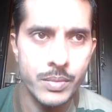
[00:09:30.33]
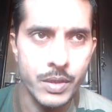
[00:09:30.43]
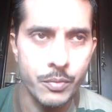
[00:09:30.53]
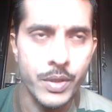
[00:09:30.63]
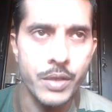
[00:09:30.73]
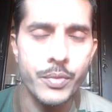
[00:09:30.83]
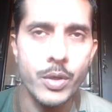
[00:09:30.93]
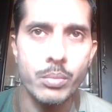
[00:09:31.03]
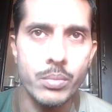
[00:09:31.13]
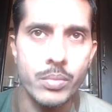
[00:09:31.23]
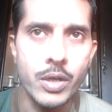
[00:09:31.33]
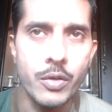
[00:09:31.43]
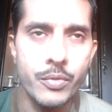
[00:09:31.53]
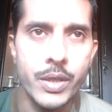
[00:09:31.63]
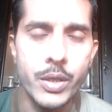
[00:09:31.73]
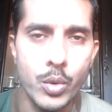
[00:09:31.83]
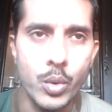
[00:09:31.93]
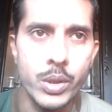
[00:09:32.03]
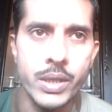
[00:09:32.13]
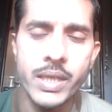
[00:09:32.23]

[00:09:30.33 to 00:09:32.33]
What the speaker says: suffering from cough and cold,